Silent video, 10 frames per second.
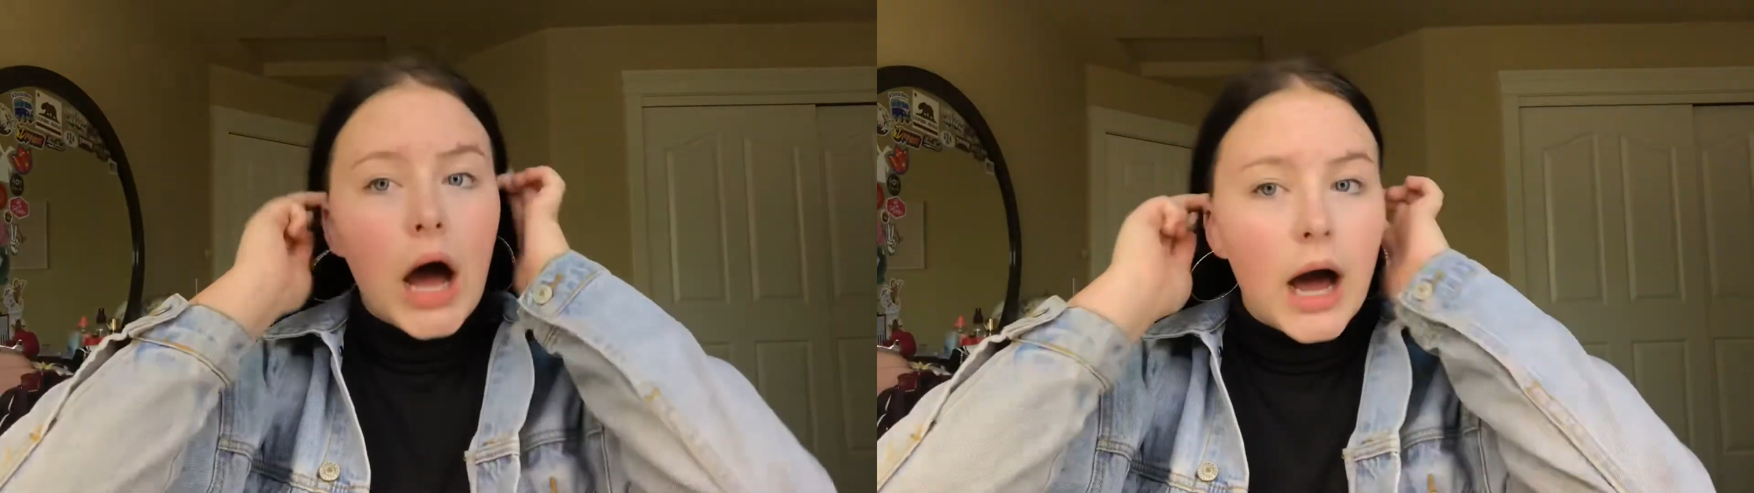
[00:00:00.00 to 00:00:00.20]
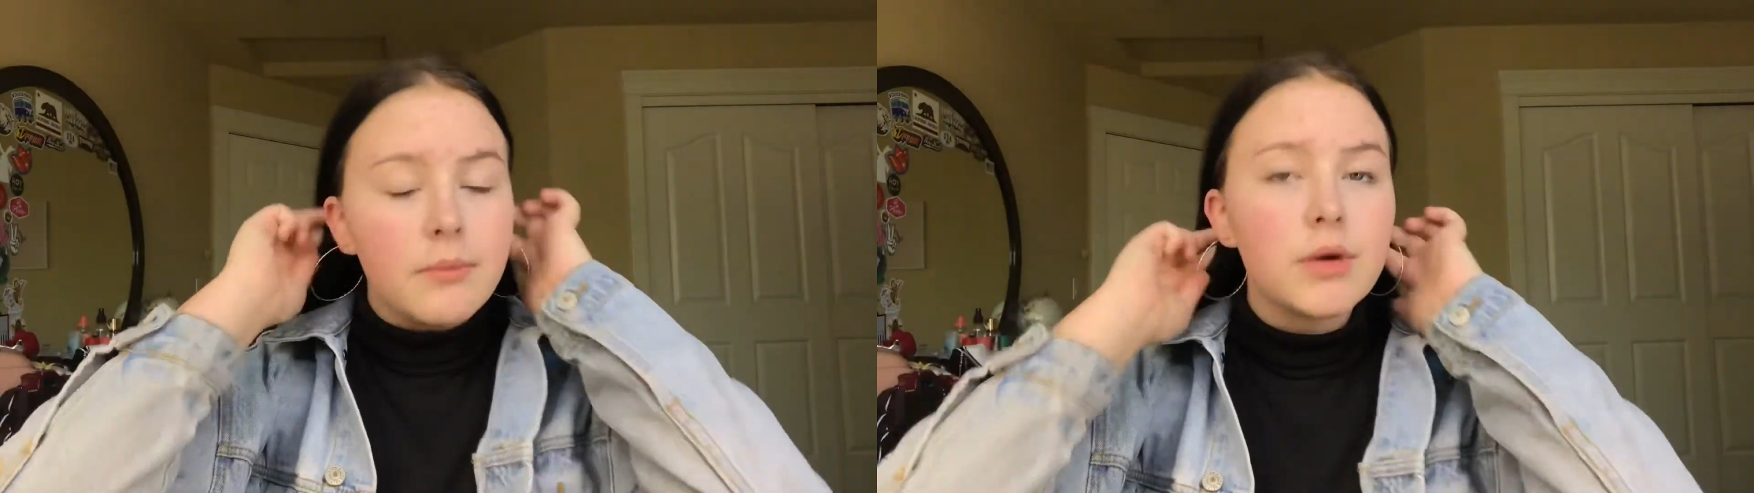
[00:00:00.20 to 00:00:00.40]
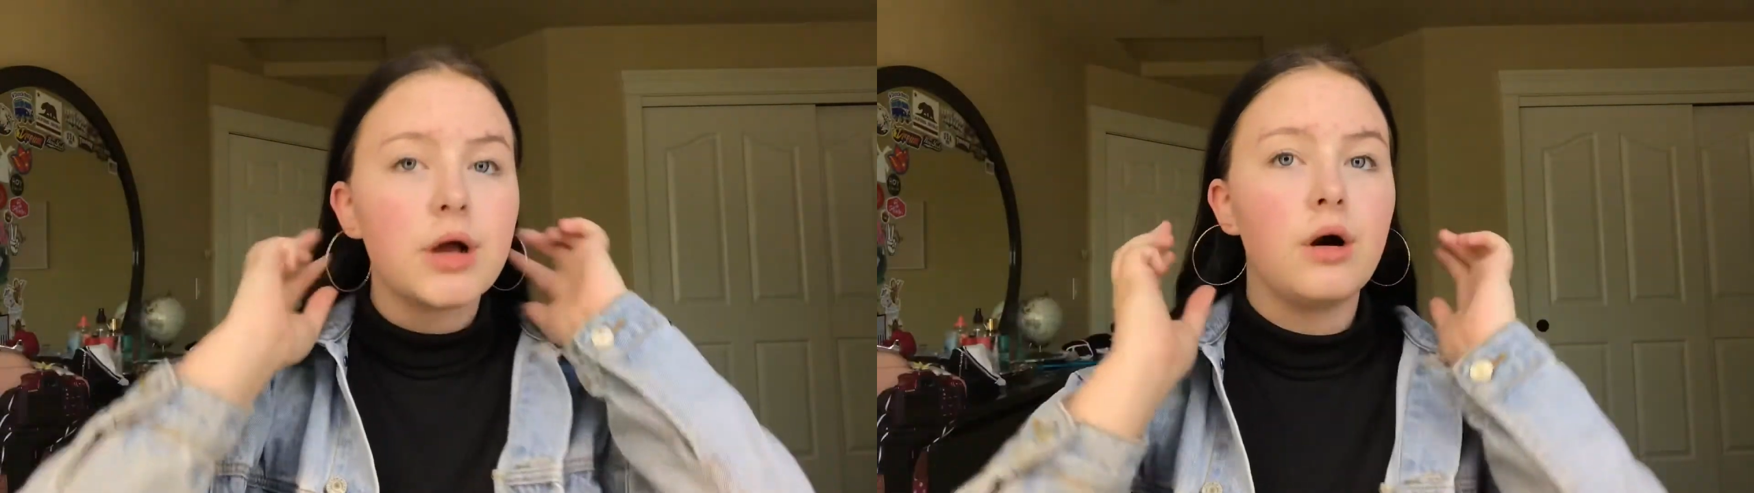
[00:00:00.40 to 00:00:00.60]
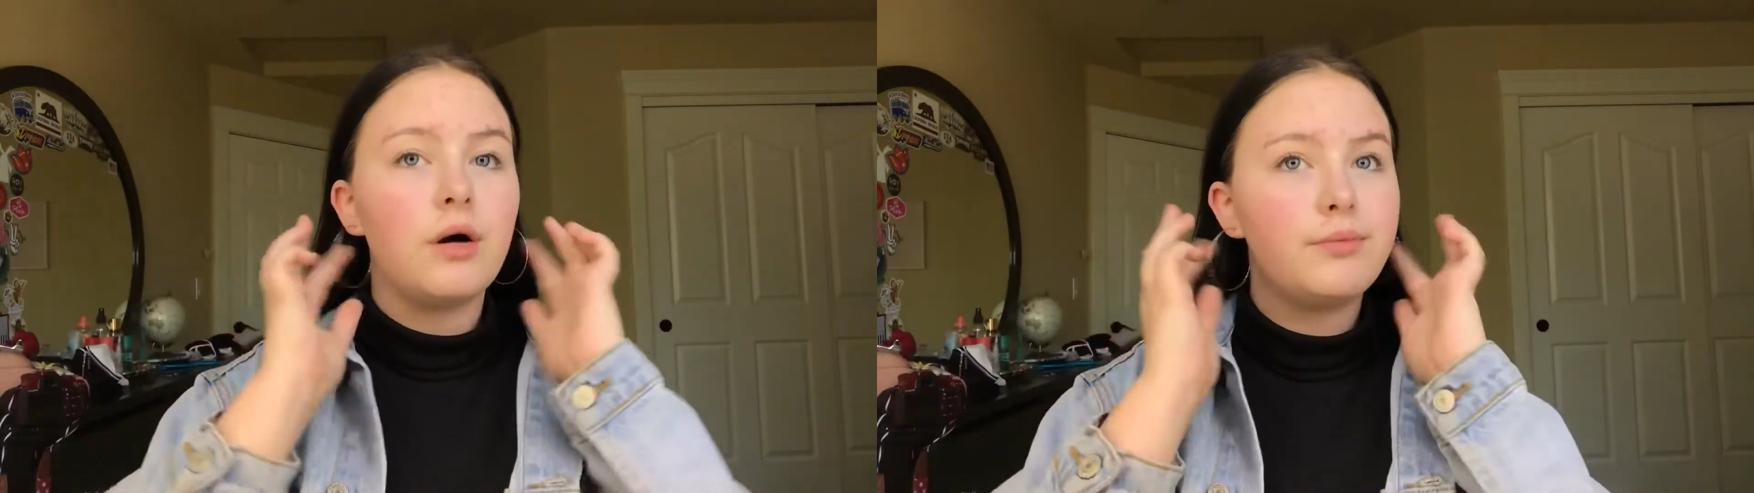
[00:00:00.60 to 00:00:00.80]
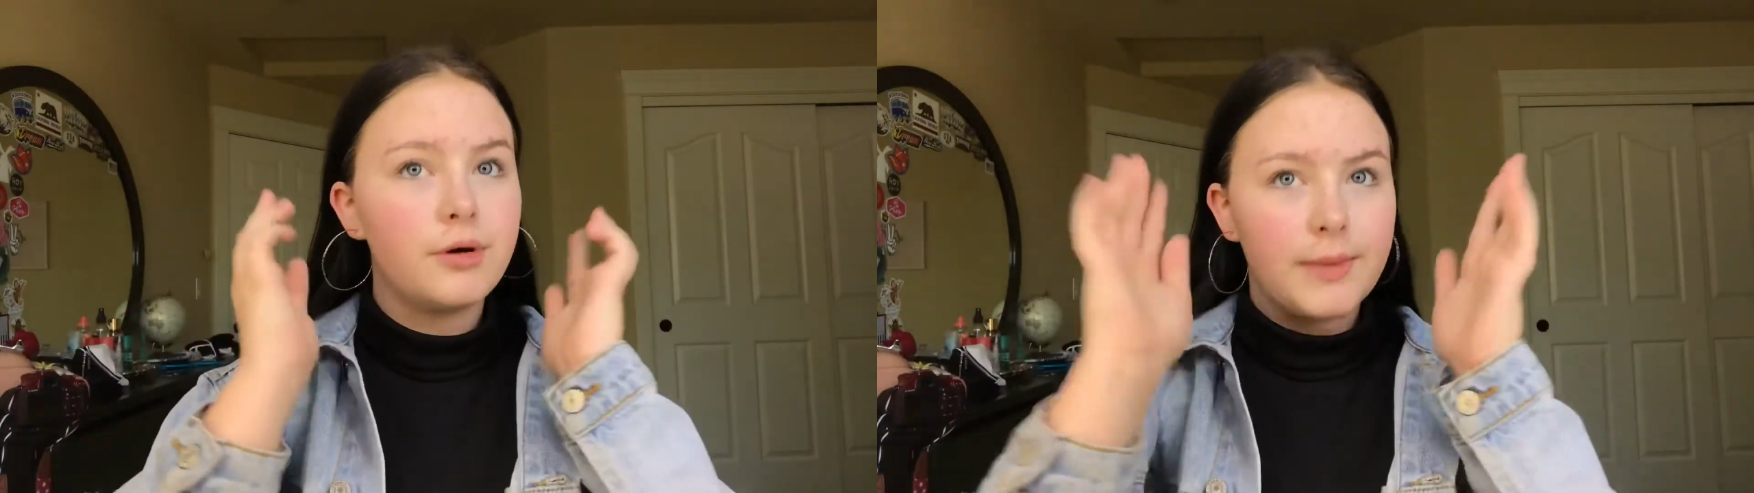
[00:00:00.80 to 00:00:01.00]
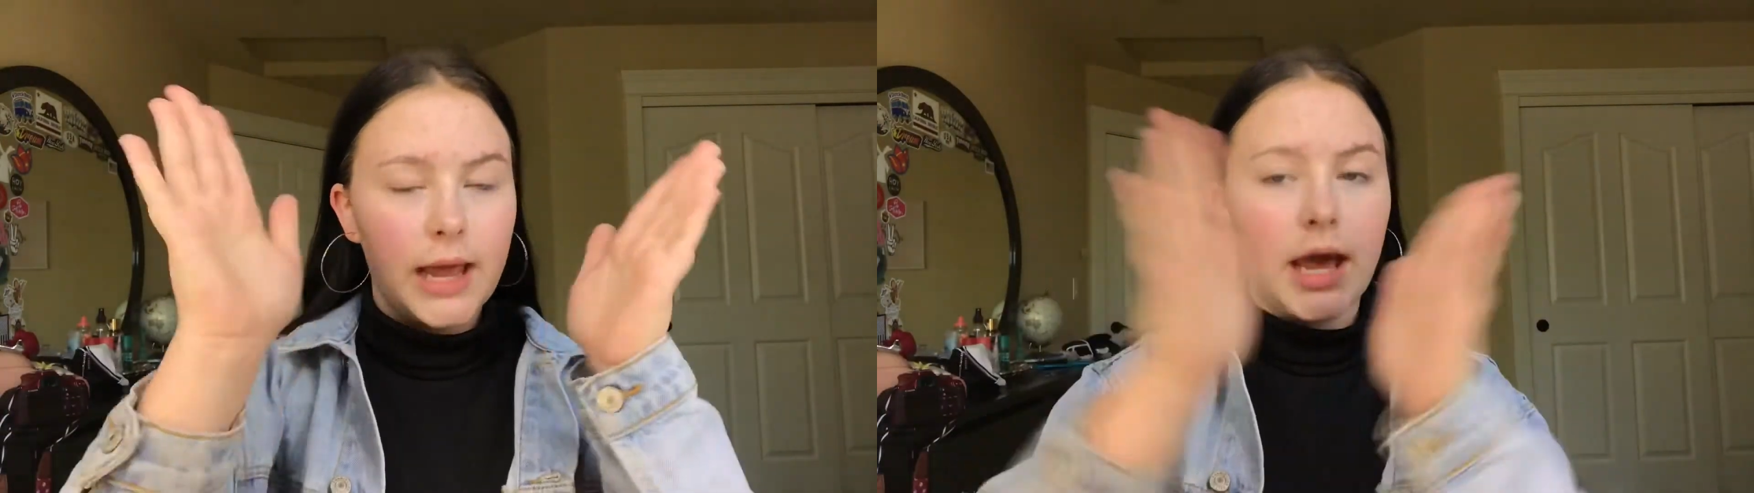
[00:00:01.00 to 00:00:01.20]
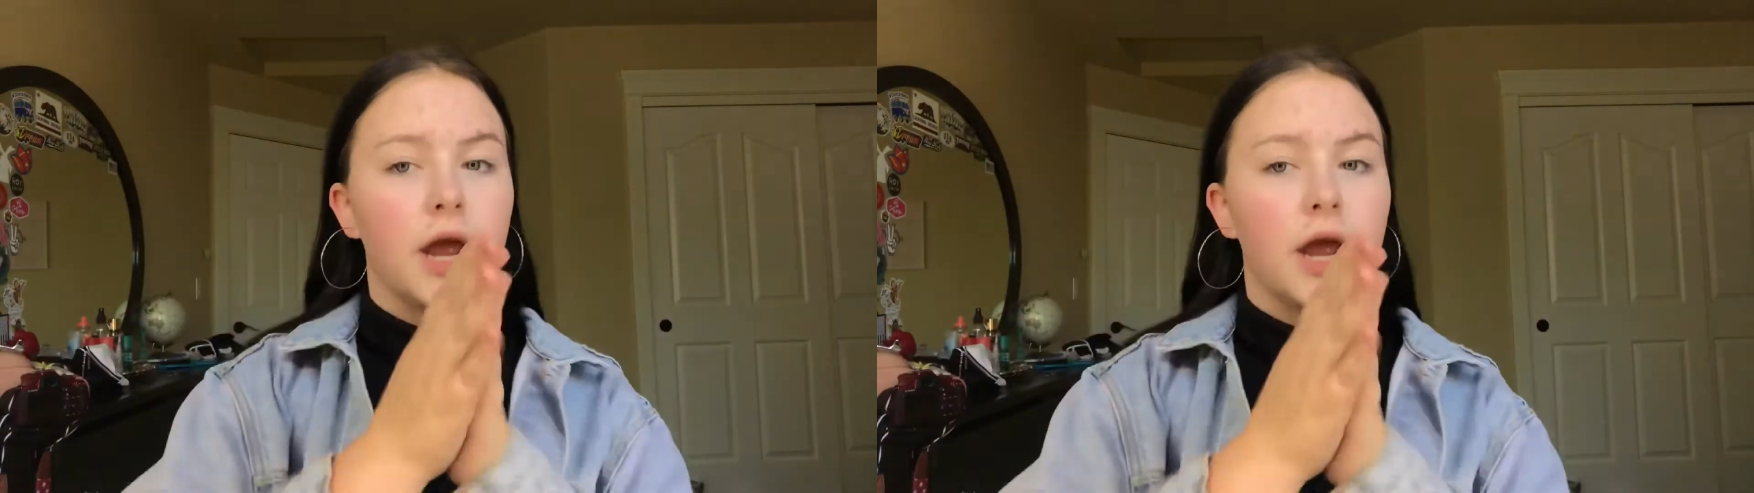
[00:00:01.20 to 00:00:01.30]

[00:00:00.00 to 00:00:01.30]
I'm gonna put my